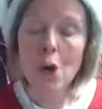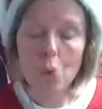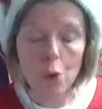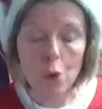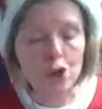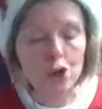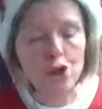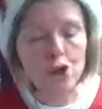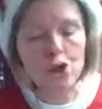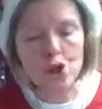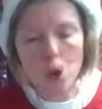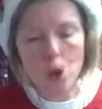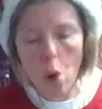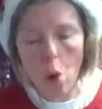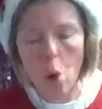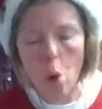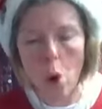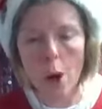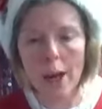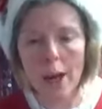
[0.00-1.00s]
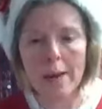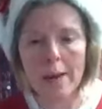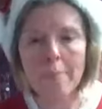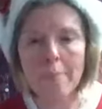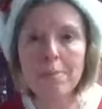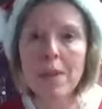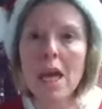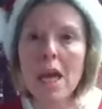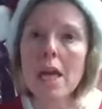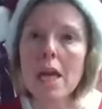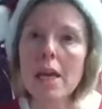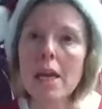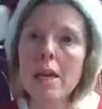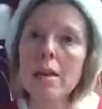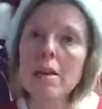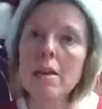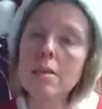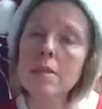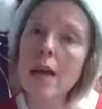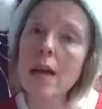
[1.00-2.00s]
Well, joy
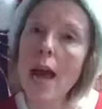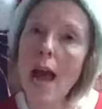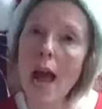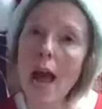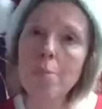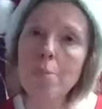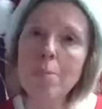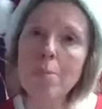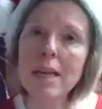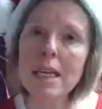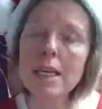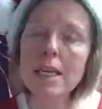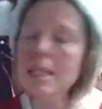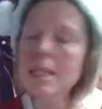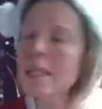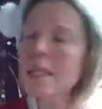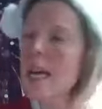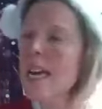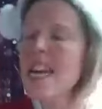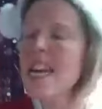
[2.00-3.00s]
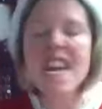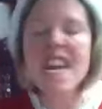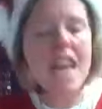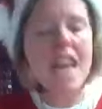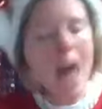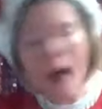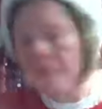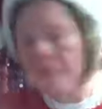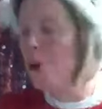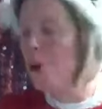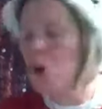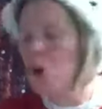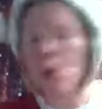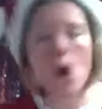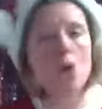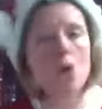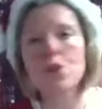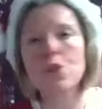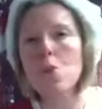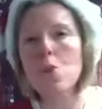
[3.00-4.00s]
is happiness that never
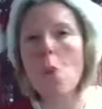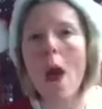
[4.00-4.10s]
goes